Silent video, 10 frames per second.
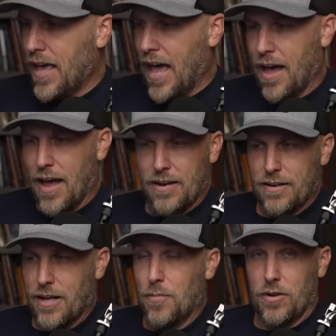at
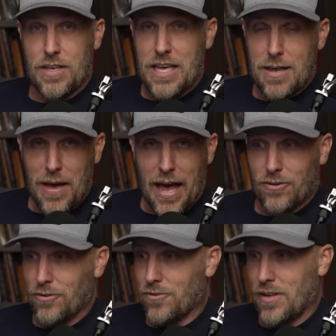a couple of key
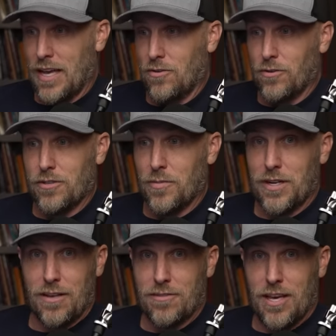battles and
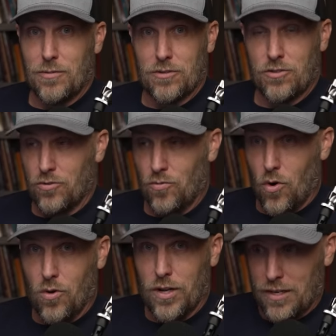ultimately is able to
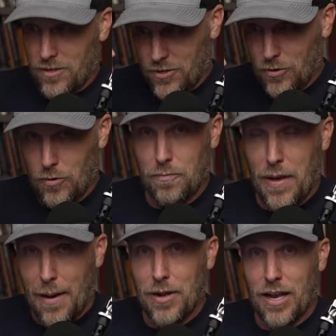roll into
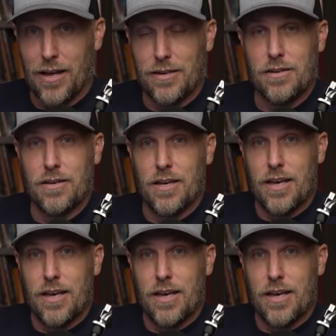Babylon